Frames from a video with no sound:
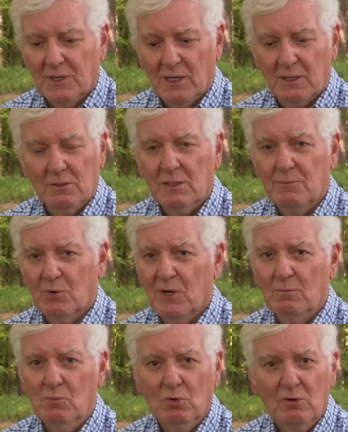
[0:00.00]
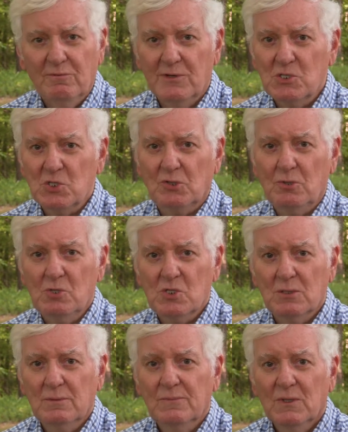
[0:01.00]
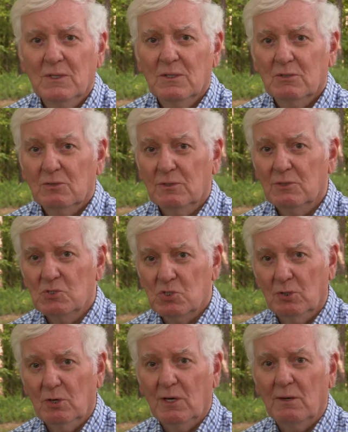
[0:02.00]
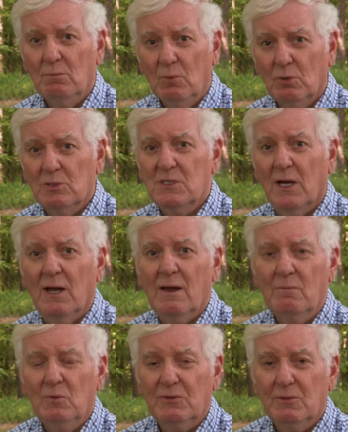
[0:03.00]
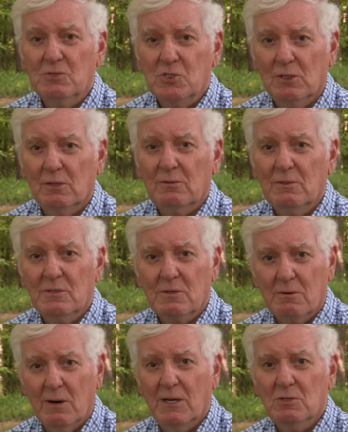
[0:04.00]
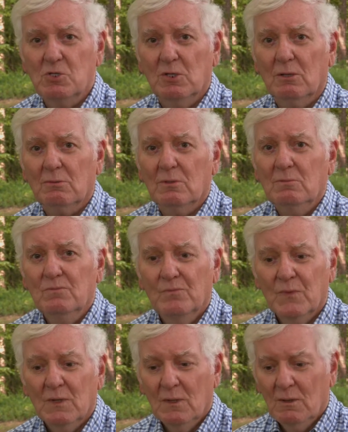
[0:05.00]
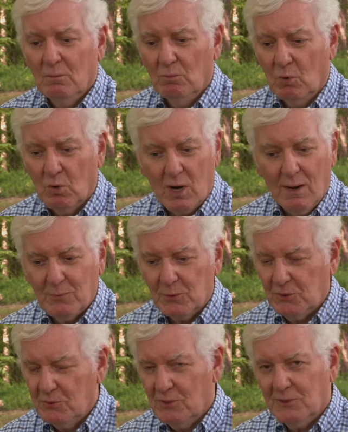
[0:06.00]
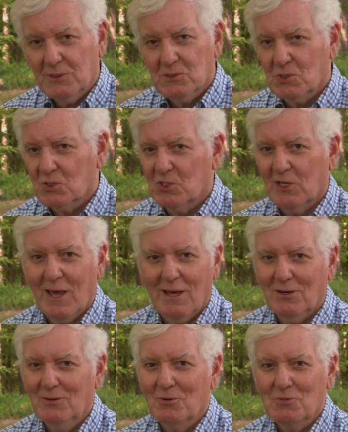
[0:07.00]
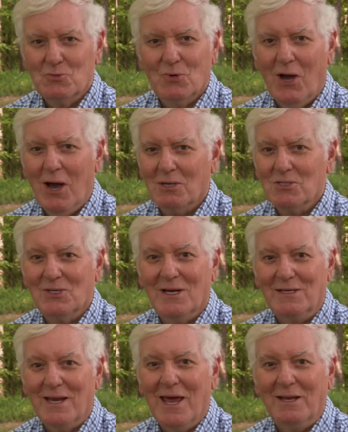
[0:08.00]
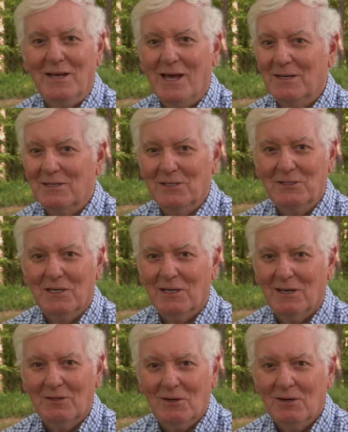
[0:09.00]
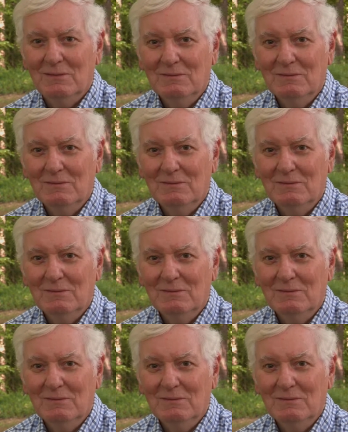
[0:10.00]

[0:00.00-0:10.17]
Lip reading: not only bring more visitors to enjoy more time with their children, their grandchildren, more opportunities to sit out on those rocks like Dad and I did together,